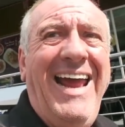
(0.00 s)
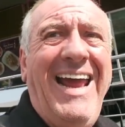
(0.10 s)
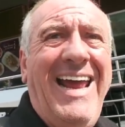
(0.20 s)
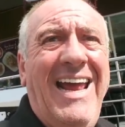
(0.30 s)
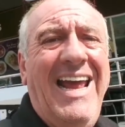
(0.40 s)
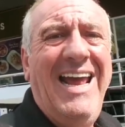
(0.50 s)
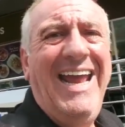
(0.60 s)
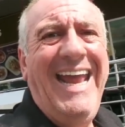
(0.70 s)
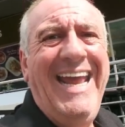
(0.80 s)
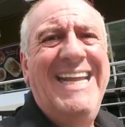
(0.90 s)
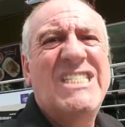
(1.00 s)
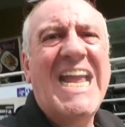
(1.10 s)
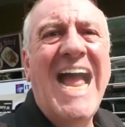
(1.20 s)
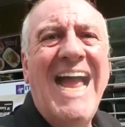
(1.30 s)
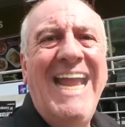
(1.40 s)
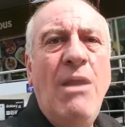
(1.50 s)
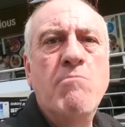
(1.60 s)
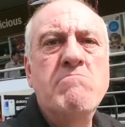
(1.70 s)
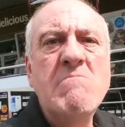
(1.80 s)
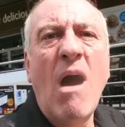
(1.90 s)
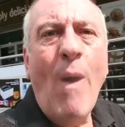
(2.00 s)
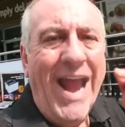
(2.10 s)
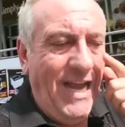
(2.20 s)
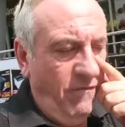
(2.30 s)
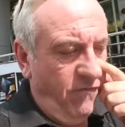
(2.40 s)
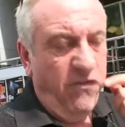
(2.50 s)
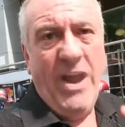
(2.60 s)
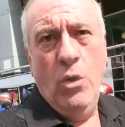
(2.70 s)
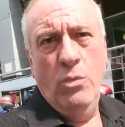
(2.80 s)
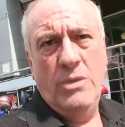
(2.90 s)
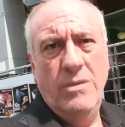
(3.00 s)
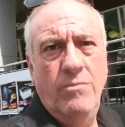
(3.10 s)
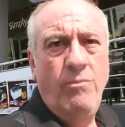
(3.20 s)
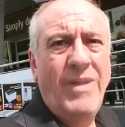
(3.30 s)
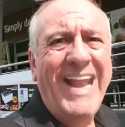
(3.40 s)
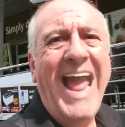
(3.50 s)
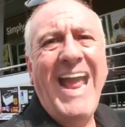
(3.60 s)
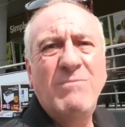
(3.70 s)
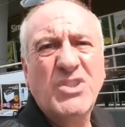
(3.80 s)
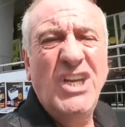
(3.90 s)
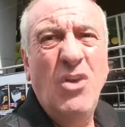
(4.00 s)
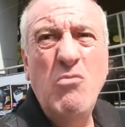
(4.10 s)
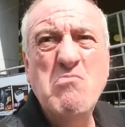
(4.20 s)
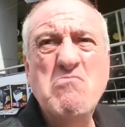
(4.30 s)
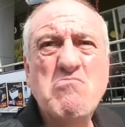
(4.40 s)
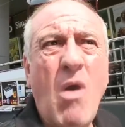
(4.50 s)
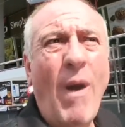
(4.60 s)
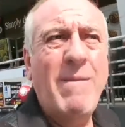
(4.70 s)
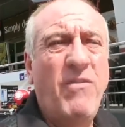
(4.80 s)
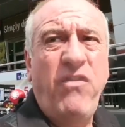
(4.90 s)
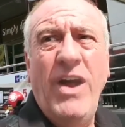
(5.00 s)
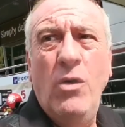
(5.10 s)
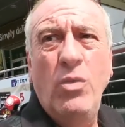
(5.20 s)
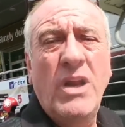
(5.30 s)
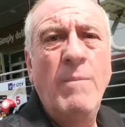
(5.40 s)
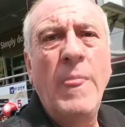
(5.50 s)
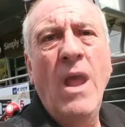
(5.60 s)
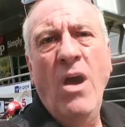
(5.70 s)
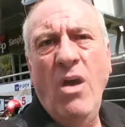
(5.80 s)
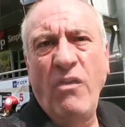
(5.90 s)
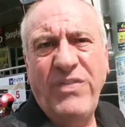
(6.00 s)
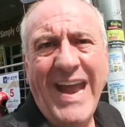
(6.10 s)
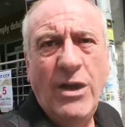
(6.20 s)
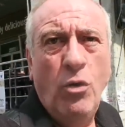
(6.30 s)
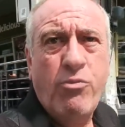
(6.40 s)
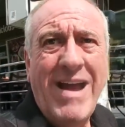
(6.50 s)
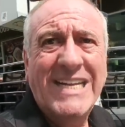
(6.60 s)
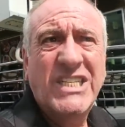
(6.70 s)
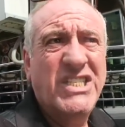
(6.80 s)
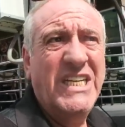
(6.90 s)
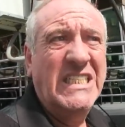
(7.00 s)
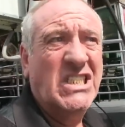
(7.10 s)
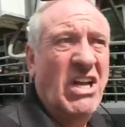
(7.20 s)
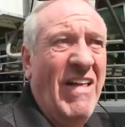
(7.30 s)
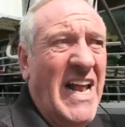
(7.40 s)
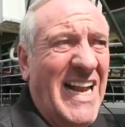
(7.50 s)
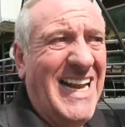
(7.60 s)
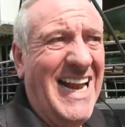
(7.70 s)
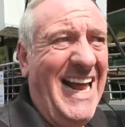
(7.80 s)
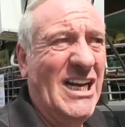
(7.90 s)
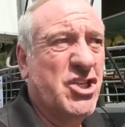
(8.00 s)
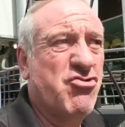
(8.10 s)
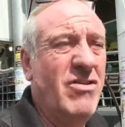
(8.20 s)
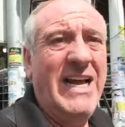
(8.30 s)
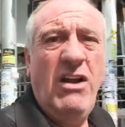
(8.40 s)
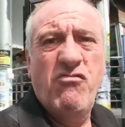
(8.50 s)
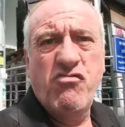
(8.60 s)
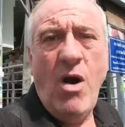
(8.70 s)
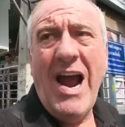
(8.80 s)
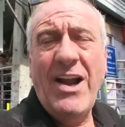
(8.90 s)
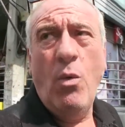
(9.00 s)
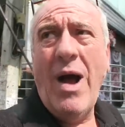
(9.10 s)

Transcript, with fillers: It is a minefield, an absolute minefield of dental practices, literally right the